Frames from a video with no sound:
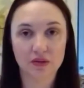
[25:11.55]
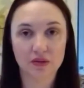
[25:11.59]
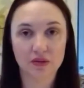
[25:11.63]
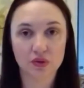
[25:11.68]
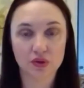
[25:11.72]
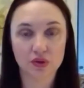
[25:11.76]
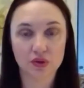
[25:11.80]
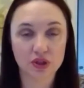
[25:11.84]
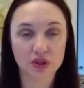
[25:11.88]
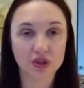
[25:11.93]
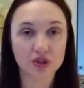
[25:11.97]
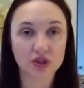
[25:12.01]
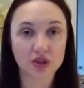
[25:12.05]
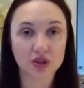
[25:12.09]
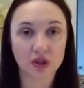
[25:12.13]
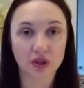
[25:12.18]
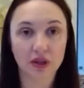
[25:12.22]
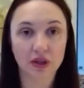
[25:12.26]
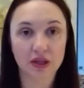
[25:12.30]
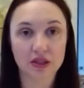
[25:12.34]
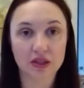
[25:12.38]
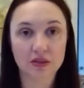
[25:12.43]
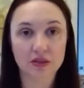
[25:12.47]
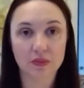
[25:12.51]

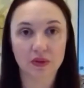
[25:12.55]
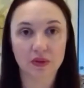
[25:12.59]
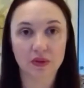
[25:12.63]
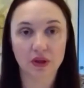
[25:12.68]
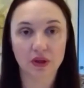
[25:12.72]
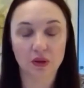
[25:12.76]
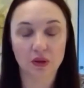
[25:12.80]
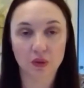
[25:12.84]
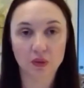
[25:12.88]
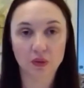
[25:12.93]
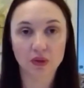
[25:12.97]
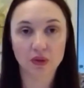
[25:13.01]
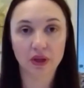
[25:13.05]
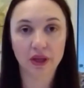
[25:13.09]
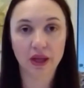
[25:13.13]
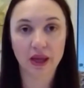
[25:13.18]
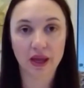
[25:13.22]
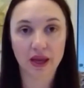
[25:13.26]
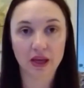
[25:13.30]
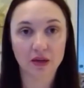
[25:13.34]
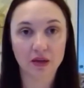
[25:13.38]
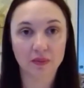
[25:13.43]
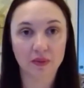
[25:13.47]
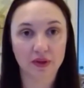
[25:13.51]
traditionally it's been the only
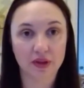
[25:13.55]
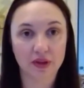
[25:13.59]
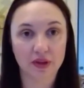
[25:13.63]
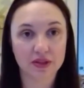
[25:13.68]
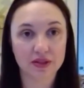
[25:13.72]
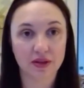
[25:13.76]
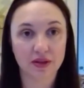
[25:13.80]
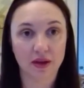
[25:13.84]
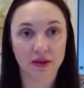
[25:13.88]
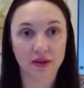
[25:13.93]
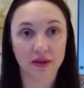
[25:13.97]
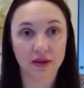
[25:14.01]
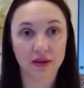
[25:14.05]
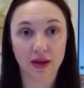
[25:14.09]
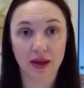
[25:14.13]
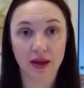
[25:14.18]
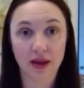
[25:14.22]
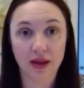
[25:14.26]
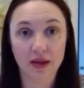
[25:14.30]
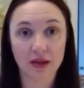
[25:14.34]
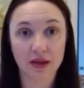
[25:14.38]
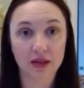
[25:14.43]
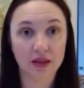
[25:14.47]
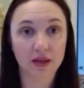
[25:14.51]
animal that's gotten
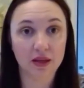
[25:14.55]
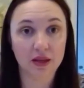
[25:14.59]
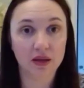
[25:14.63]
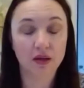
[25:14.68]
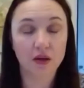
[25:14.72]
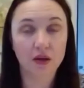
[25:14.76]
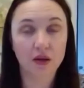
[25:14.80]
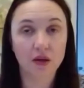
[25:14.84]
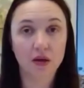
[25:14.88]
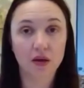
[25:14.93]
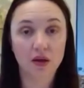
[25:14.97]
any